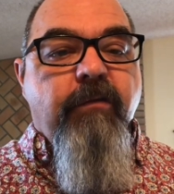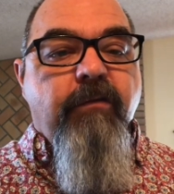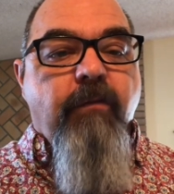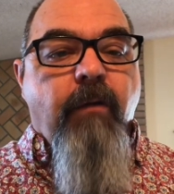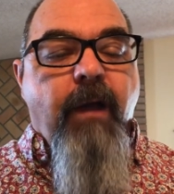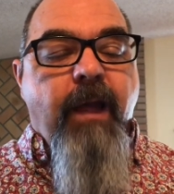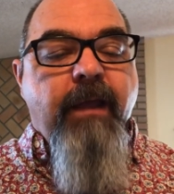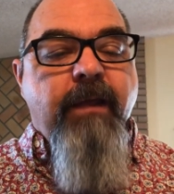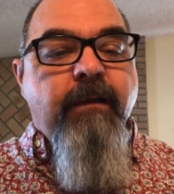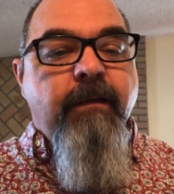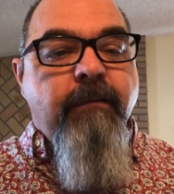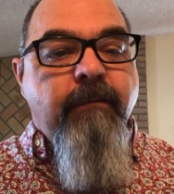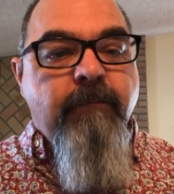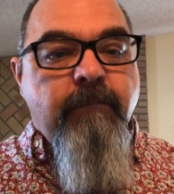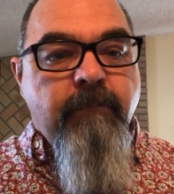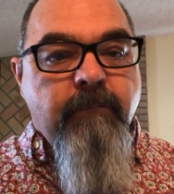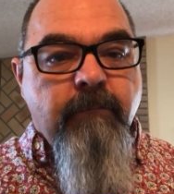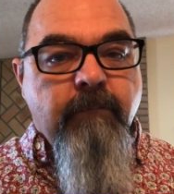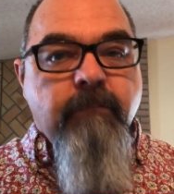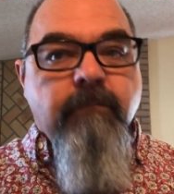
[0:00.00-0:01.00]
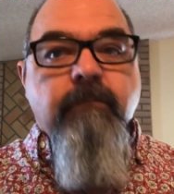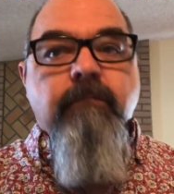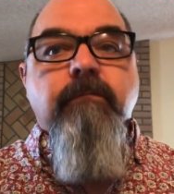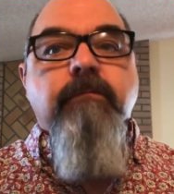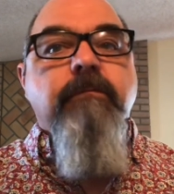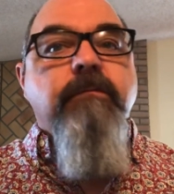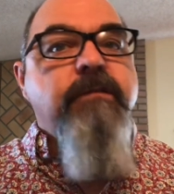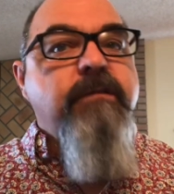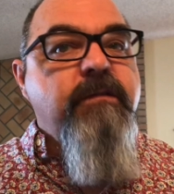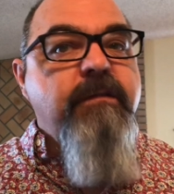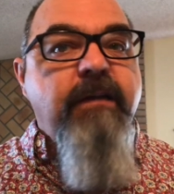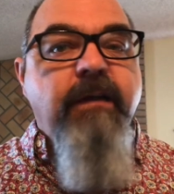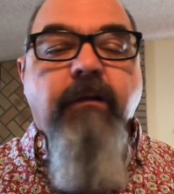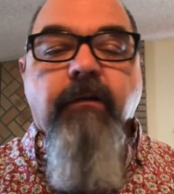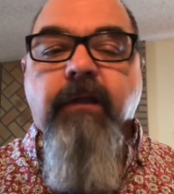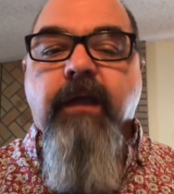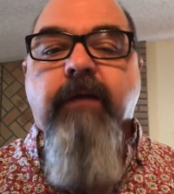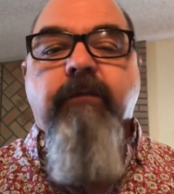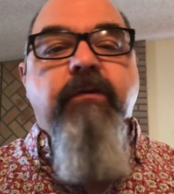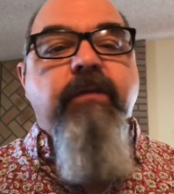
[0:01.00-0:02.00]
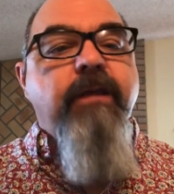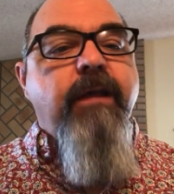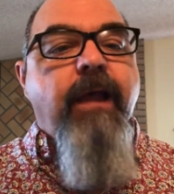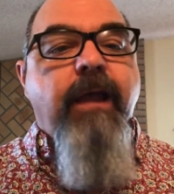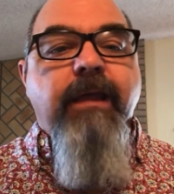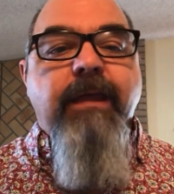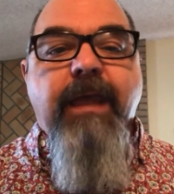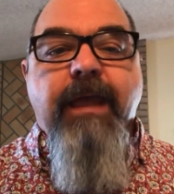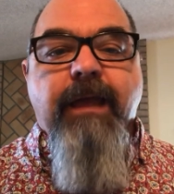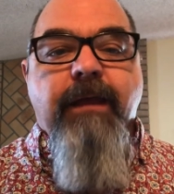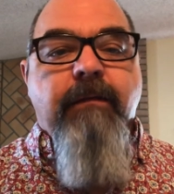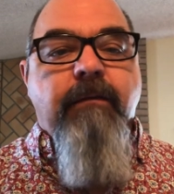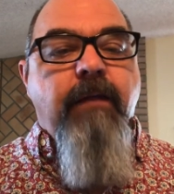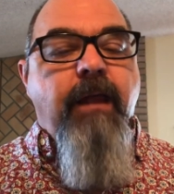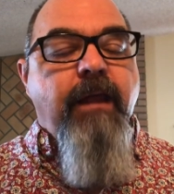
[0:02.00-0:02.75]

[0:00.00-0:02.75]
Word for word: So I steal everything I can.